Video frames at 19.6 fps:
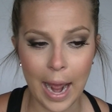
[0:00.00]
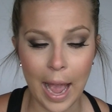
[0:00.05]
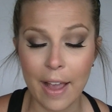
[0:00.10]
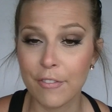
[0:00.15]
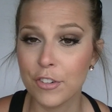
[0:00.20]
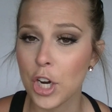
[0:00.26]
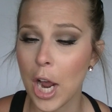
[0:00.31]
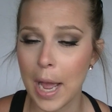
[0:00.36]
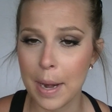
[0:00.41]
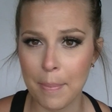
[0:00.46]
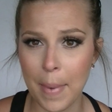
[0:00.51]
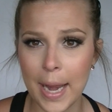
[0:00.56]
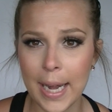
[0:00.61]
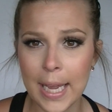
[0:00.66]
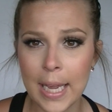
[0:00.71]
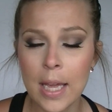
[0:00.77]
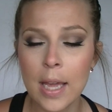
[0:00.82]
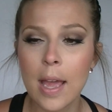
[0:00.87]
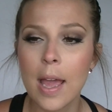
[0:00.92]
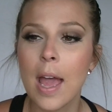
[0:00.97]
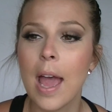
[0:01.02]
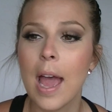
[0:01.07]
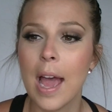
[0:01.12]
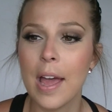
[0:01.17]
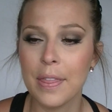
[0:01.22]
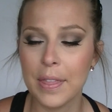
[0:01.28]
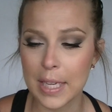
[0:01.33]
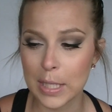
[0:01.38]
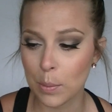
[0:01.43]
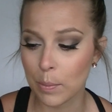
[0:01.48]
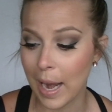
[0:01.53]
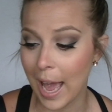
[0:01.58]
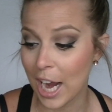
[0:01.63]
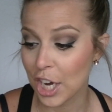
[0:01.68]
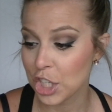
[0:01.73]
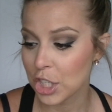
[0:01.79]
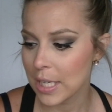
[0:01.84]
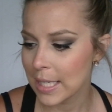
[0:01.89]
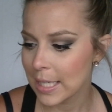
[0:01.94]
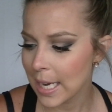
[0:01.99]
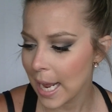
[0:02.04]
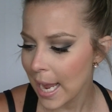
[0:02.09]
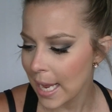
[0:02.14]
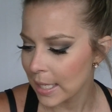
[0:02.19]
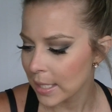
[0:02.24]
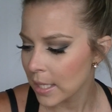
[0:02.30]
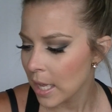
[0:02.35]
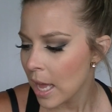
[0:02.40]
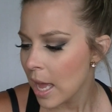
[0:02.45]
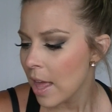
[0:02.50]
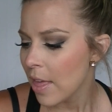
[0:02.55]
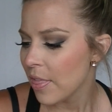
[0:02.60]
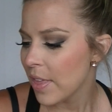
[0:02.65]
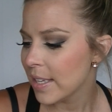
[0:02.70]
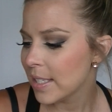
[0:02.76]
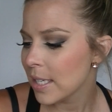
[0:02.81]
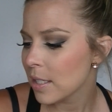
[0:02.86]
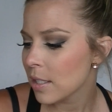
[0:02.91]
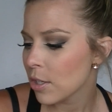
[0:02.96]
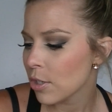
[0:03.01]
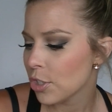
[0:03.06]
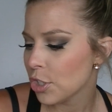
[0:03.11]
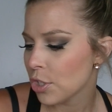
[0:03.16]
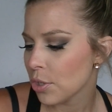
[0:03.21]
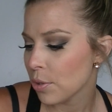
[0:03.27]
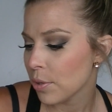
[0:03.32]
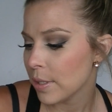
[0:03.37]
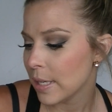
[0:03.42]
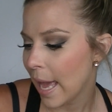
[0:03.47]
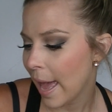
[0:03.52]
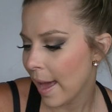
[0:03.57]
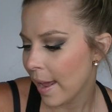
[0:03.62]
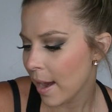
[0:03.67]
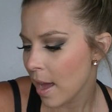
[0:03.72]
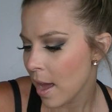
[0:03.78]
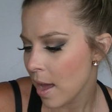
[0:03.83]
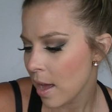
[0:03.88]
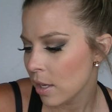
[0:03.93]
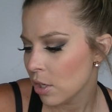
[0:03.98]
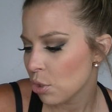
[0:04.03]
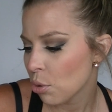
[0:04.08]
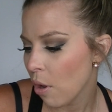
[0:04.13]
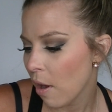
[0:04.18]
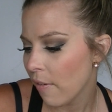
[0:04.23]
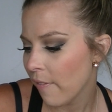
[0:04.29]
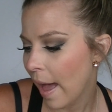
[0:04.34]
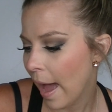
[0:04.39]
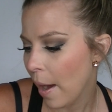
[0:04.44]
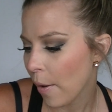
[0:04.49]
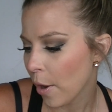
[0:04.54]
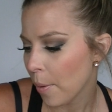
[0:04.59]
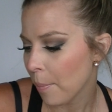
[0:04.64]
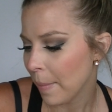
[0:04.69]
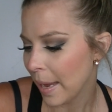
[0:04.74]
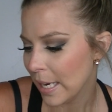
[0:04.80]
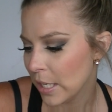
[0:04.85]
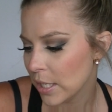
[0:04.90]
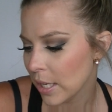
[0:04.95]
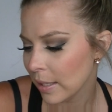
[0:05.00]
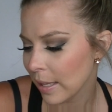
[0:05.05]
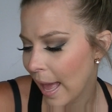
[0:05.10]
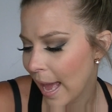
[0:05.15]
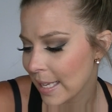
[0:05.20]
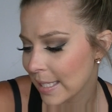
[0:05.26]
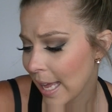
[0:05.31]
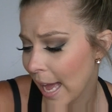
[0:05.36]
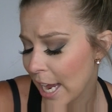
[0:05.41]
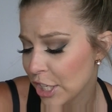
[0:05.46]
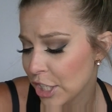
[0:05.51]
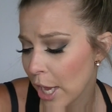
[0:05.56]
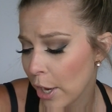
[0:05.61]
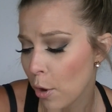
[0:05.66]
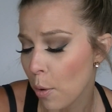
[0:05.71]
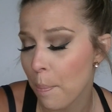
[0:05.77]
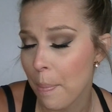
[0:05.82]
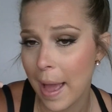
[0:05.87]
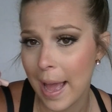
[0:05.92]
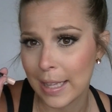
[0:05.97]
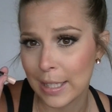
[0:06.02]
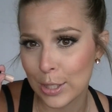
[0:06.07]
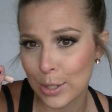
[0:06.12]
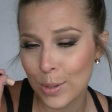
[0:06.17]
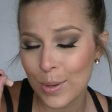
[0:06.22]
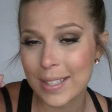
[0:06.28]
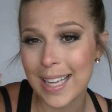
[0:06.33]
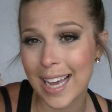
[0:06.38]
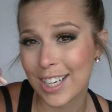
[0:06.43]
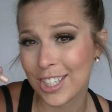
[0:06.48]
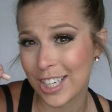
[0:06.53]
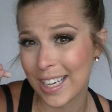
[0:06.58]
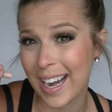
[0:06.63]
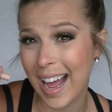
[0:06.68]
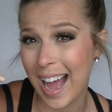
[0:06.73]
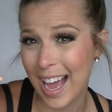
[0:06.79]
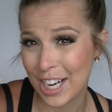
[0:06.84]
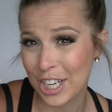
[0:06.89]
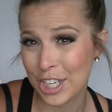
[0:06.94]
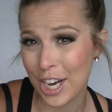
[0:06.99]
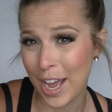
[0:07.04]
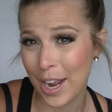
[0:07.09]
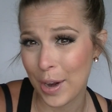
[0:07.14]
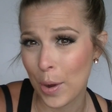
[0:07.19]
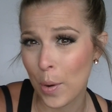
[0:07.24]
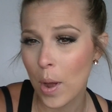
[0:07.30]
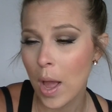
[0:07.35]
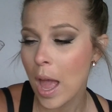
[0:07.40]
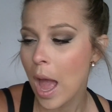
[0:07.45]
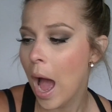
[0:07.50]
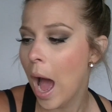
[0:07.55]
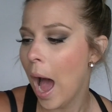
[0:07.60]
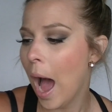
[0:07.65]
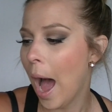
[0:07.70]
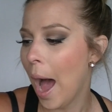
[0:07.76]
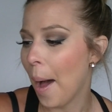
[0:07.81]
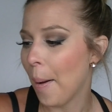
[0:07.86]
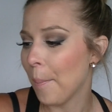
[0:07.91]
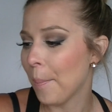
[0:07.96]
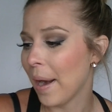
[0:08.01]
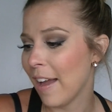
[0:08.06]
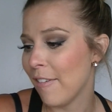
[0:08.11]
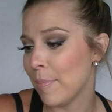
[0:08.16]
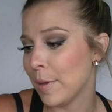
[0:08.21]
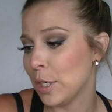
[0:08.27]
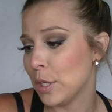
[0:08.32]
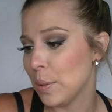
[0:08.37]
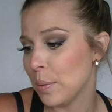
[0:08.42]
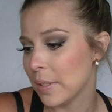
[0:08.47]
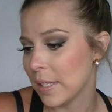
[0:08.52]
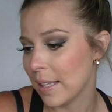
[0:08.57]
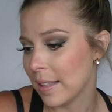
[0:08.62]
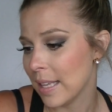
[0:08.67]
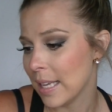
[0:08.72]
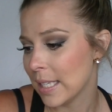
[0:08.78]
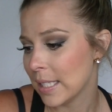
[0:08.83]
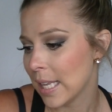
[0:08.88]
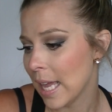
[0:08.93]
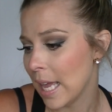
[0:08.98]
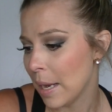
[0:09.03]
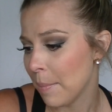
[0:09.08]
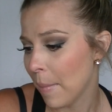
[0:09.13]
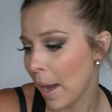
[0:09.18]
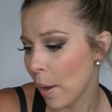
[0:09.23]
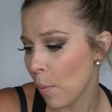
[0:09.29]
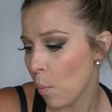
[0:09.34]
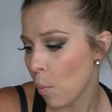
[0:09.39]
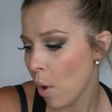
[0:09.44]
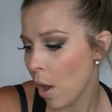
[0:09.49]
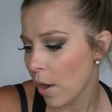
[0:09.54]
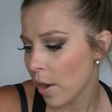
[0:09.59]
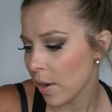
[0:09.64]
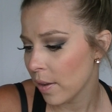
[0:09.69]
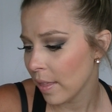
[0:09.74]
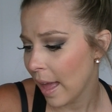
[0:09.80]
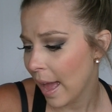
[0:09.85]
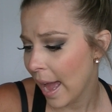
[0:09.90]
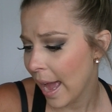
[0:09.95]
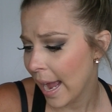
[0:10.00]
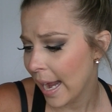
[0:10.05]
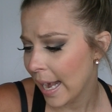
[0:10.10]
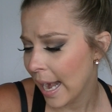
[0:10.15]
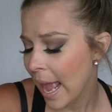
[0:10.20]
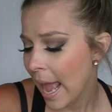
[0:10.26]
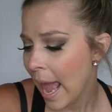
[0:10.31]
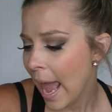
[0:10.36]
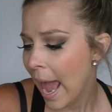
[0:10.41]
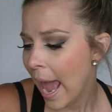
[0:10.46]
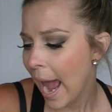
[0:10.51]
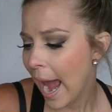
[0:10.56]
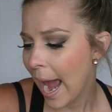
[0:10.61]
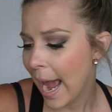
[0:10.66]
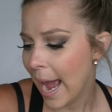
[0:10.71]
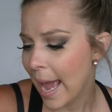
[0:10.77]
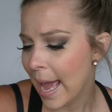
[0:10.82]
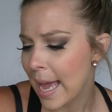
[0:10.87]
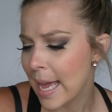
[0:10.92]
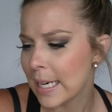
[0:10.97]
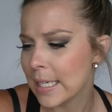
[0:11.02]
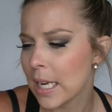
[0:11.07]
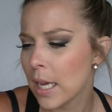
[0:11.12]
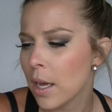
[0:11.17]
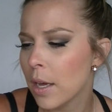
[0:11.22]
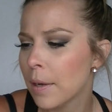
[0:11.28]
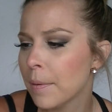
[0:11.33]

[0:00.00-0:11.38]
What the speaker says: I've tried many, and this one actually stays. This is the Jordana 12-Hour Made to Last Eyeshadow Pencil. It's actually an eyeshadow, but I've been using this in my waterline, and